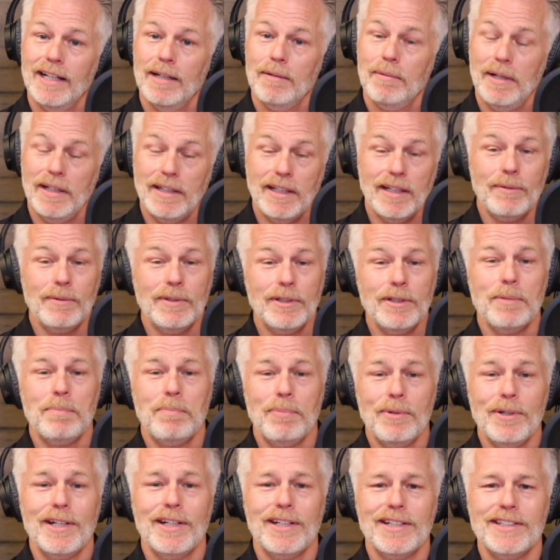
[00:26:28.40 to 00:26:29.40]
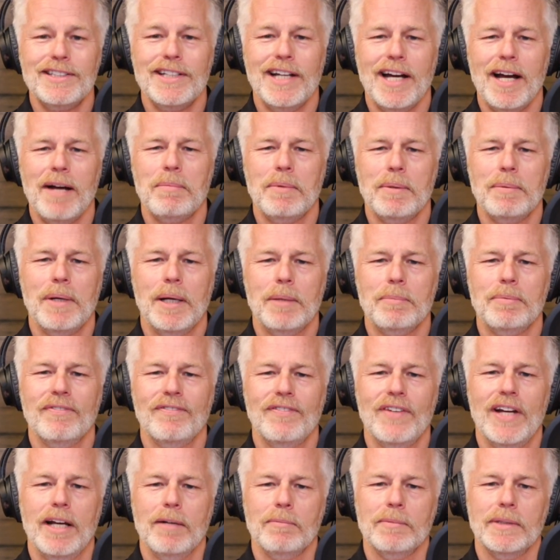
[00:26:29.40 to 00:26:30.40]
I think we do a pretty good job of helping
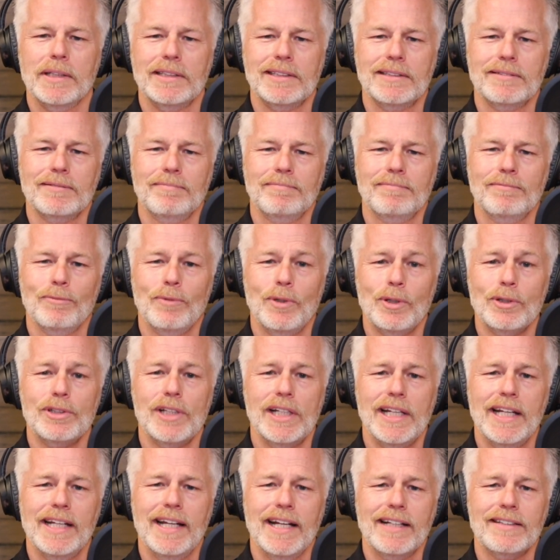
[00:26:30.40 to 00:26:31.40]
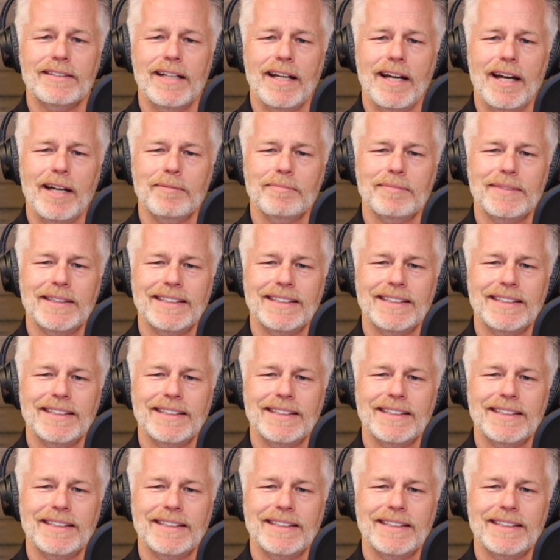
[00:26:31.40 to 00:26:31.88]
families. We'll see you next time.